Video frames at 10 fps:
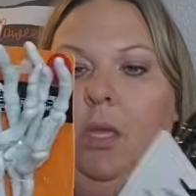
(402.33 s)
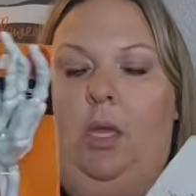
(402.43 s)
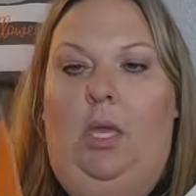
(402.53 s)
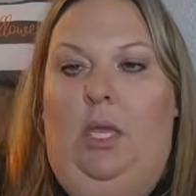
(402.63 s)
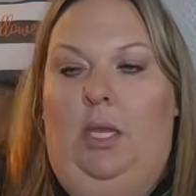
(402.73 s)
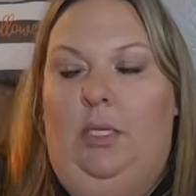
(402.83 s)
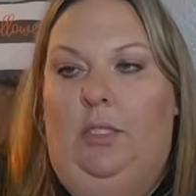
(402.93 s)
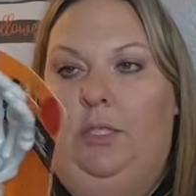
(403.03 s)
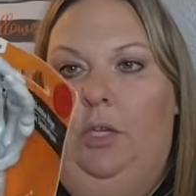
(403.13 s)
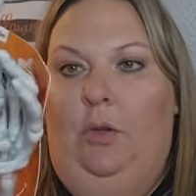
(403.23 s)
And
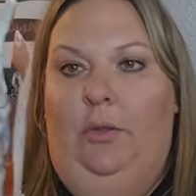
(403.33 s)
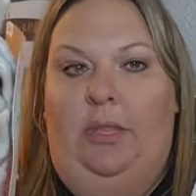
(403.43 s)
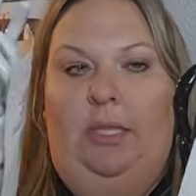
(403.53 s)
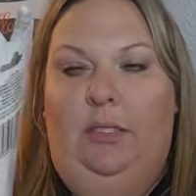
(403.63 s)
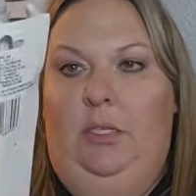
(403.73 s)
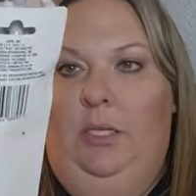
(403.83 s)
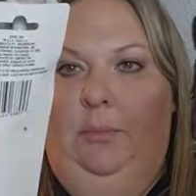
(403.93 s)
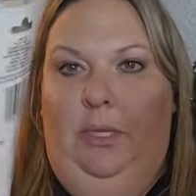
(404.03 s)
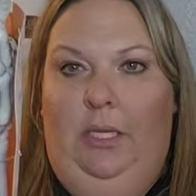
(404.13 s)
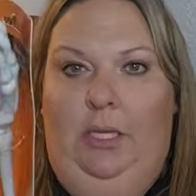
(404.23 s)
so these are going to
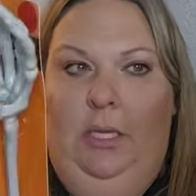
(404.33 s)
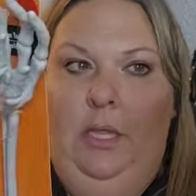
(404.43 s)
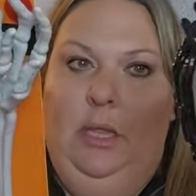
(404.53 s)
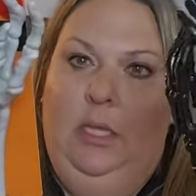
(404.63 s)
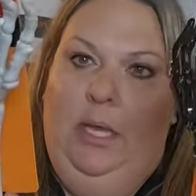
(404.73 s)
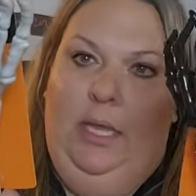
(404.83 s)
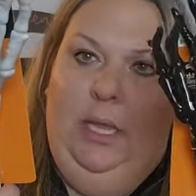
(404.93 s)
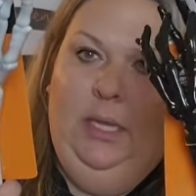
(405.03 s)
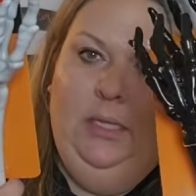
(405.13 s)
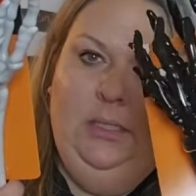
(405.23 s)
be the
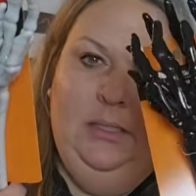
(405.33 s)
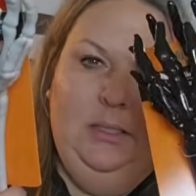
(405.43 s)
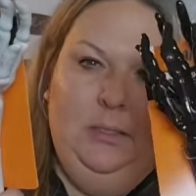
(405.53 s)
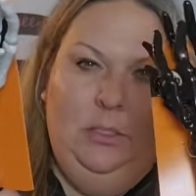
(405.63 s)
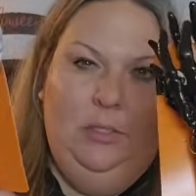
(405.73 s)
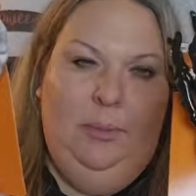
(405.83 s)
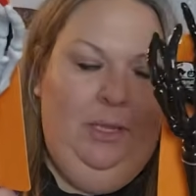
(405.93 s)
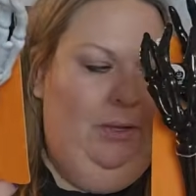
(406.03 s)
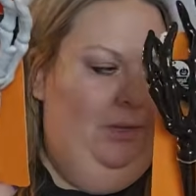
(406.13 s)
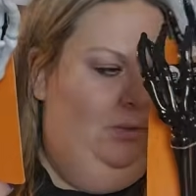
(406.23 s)
hands. So
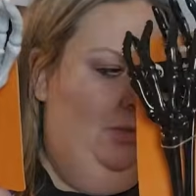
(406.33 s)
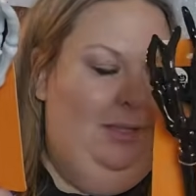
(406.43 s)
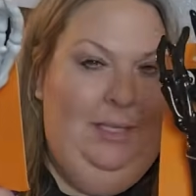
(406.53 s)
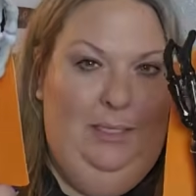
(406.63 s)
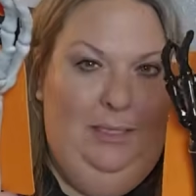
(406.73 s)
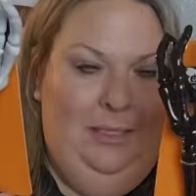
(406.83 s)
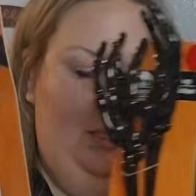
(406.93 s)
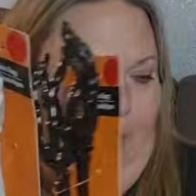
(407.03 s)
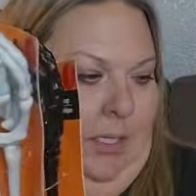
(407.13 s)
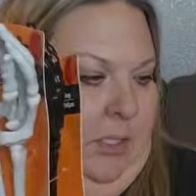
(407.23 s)
somehow I have to make these
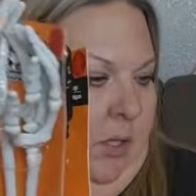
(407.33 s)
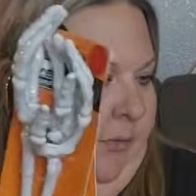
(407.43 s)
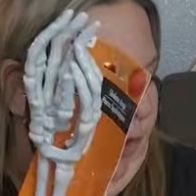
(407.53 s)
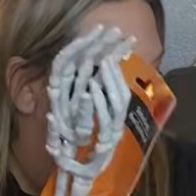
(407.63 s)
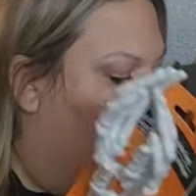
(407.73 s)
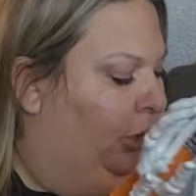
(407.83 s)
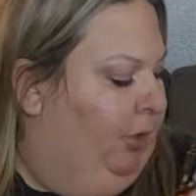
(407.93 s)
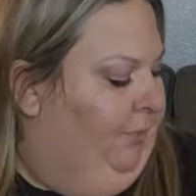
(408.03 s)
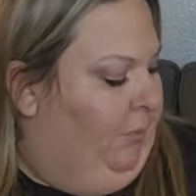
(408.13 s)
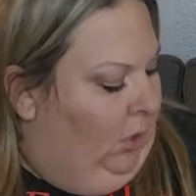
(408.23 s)
stick into the foam board.
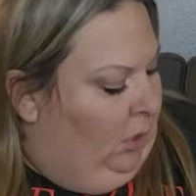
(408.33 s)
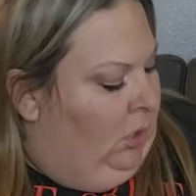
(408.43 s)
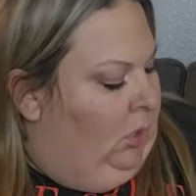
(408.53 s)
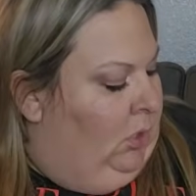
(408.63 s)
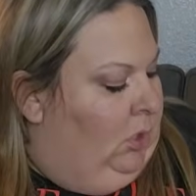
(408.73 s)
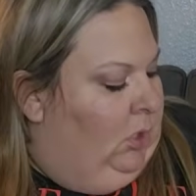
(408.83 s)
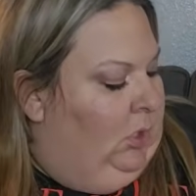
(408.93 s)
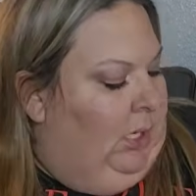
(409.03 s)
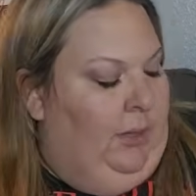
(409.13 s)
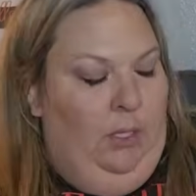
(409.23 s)

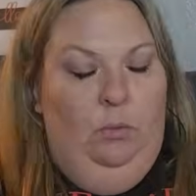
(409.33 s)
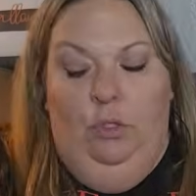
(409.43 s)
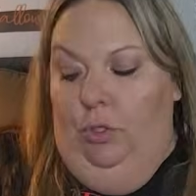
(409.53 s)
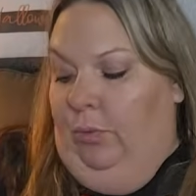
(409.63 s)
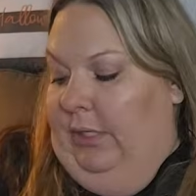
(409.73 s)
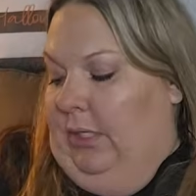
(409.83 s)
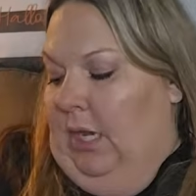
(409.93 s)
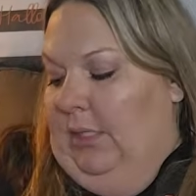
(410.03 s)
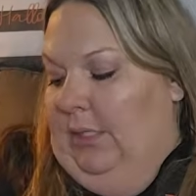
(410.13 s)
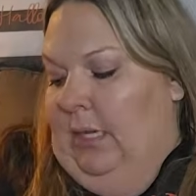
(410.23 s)
And then we'll do ring
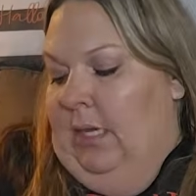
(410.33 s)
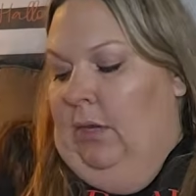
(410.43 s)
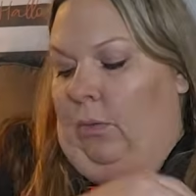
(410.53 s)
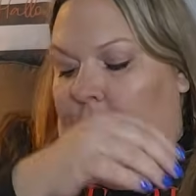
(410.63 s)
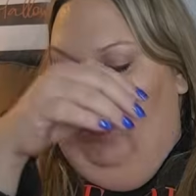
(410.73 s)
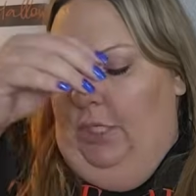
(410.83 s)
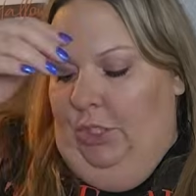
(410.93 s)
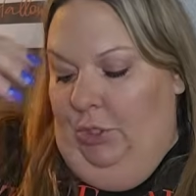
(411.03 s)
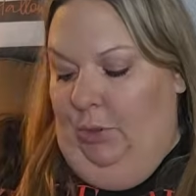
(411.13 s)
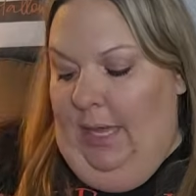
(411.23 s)
toss. We're going to
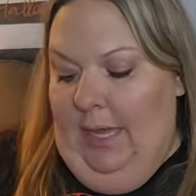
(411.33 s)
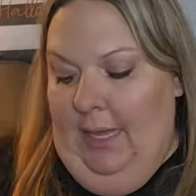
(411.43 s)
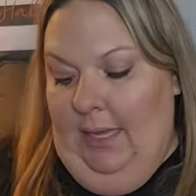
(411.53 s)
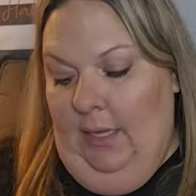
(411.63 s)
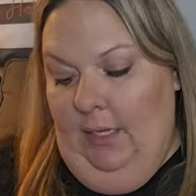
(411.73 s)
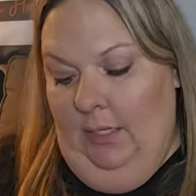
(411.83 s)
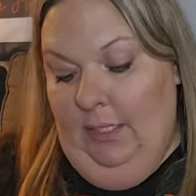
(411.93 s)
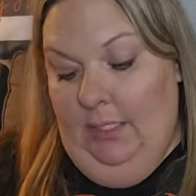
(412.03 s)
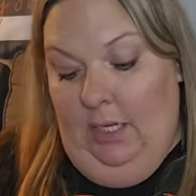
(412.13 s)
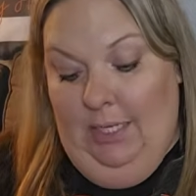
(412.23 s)
do a
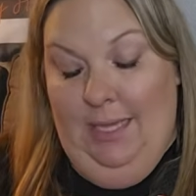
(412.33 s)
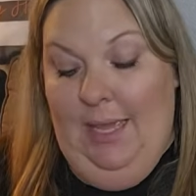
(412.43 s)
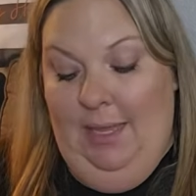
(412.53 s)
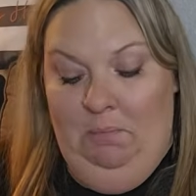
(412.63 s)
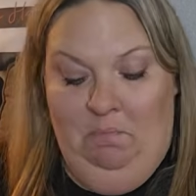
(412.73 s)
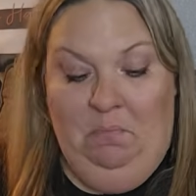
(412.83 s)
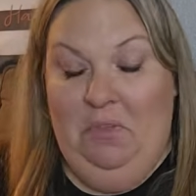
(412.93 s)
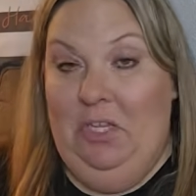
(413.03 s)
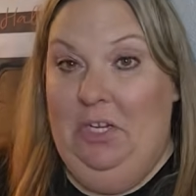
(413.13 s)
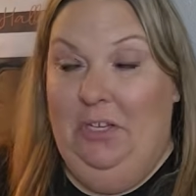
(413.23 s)
ducky game,
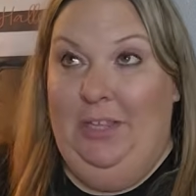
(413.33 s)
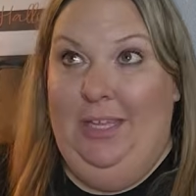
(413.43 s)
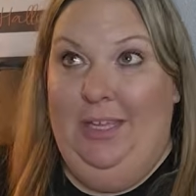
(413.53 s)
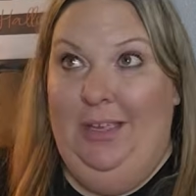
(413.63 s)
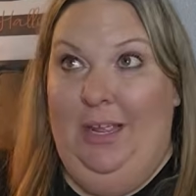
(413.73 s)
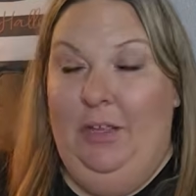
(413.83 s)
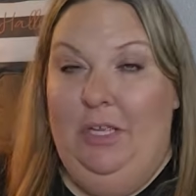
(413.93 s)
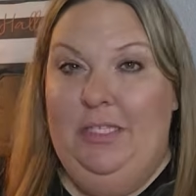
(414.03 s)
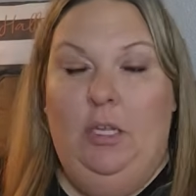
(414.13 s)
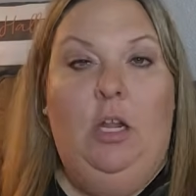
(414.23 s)
you know, like,
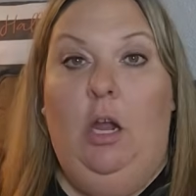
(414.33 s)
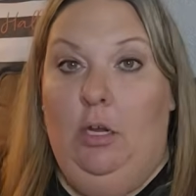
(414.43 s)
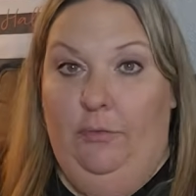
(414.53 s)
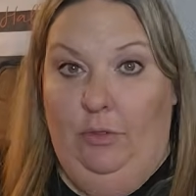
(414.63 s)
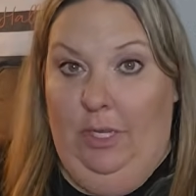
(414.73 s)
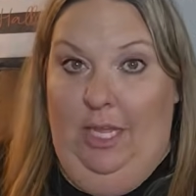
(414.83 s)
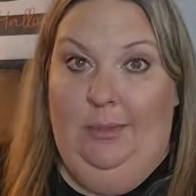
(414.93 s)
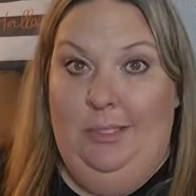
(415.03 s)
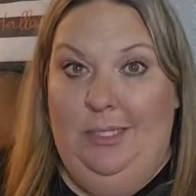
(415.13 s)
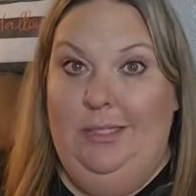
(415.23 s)
because they're carnival
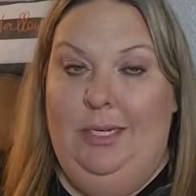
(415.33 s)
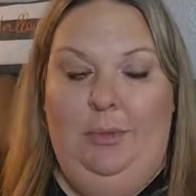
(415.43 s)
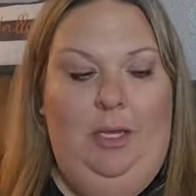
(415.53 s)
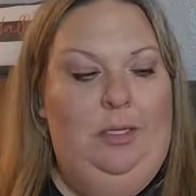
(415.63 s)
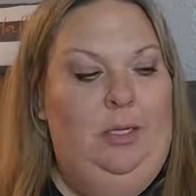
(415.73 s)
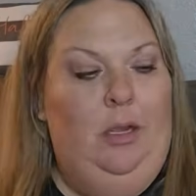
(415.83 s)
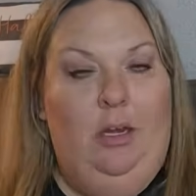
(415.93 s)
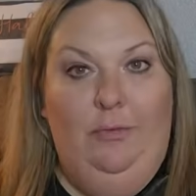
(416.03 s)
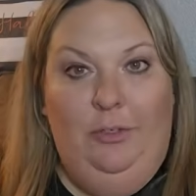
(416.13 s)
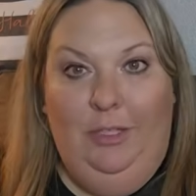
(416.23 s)
games, because it's going to be a haunted
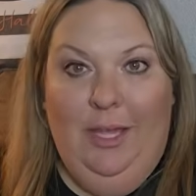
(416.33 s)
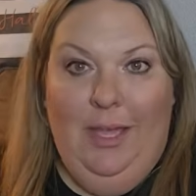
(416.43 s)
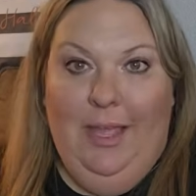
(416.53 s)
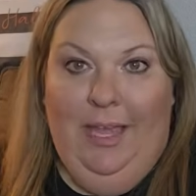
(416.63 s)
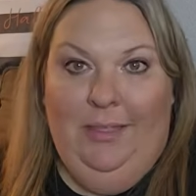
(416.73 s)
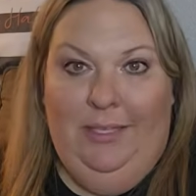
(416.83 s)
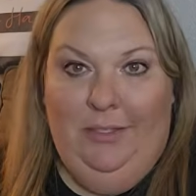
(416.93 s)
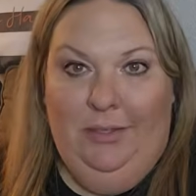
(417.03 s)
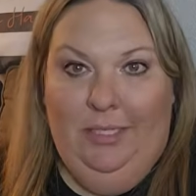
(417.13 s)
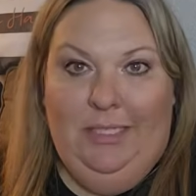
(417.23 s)
carnival. And these
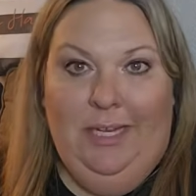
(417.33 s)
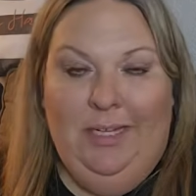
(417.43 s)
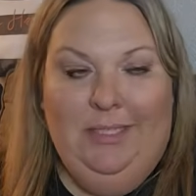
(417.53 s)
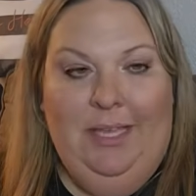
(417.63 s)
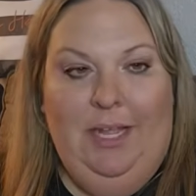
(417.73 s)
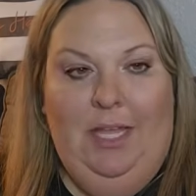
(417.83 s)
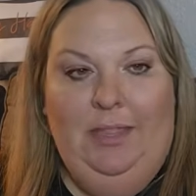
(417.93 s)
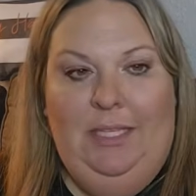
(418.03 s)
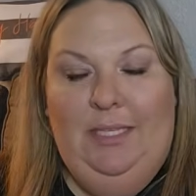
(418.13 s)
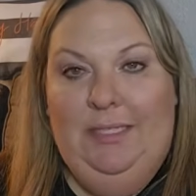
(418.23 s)
are the ducks. I got
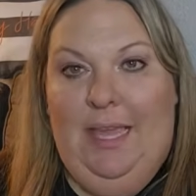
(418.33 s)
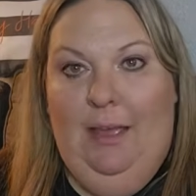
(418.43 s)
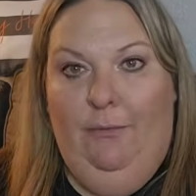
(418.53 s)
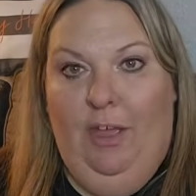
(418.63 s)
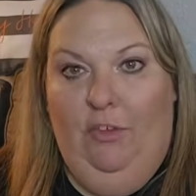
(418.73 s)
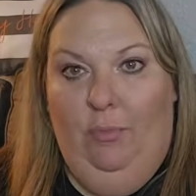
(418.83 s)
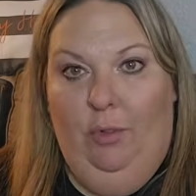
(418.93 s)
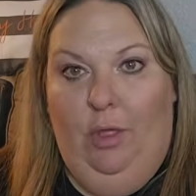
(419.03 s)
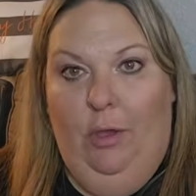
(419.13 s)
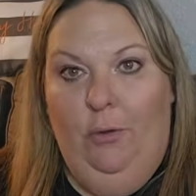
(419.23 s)
these at Five
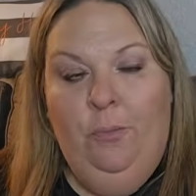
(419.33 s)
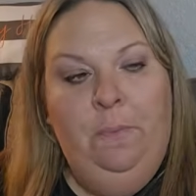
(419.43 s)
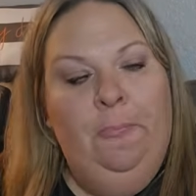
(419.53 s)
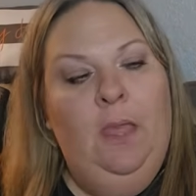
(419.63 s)
Below.